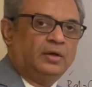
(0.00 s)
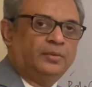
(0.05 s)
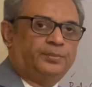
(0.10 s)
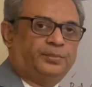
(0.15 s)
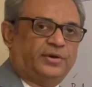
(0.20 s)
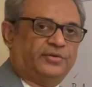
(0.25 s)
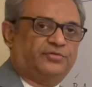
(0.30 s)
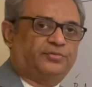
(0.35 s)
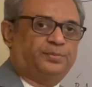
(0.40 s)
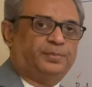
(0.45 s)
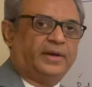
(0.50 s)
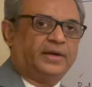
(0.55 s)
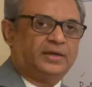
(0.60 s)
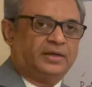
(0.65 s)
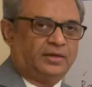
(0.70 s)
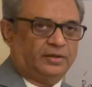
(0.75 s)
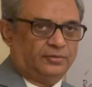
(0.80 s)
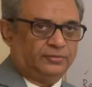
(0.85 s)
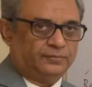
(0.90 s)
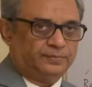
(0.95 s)

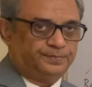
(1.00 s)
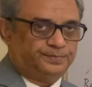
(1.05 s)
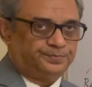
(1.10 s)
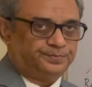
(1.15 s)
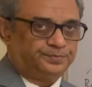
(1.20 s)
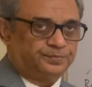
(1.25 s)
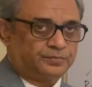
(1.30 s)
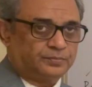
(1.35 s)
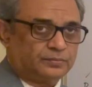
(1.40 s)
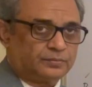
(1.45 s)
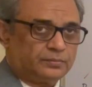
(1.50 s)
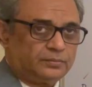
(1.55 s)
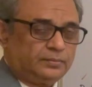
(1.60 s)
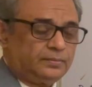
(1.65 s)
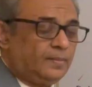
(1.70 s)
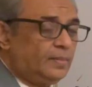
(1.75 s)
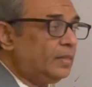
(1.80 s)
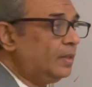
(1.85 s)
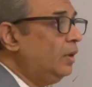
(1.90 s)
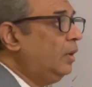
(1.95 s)
perspective,
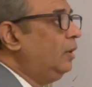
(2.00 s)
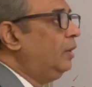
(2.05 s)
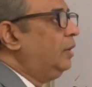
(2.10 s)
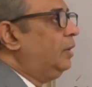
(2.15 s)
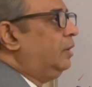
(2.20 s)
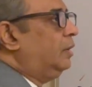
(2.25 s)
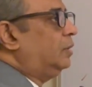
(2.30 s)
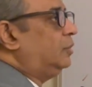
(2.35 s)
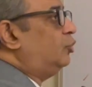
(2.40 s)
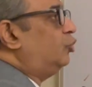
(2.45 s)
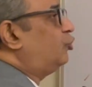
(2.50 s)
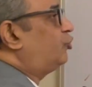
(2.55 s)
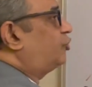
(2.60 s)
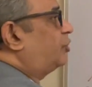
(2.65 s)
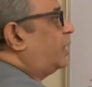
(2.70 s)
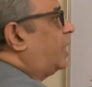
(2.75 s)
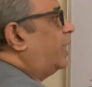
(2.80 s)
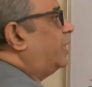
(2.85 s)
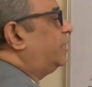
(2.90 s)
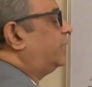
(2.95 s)
you
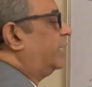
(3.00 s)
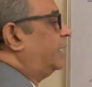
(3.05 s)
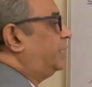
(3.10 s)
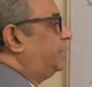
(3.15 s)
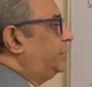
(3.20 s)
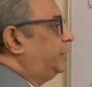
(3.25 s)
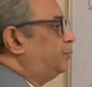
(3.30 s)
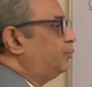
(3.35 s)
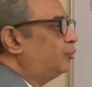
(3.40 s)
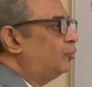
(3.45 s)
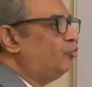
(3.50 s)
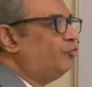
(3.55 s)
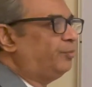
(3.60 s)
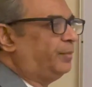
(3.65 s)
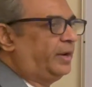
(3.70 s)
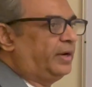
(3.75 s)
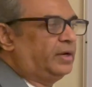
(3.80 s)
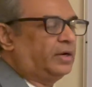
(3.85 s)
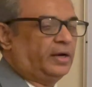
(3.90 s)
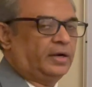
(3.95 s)
start getting
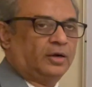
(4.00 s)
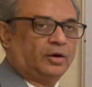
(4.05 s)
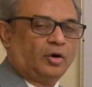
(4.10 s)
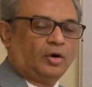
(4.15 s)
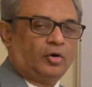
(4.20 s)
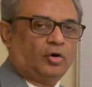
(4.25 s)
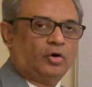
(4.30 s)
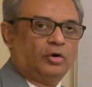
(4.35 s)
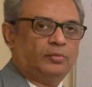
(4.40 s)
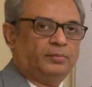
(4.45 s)
improvement. And all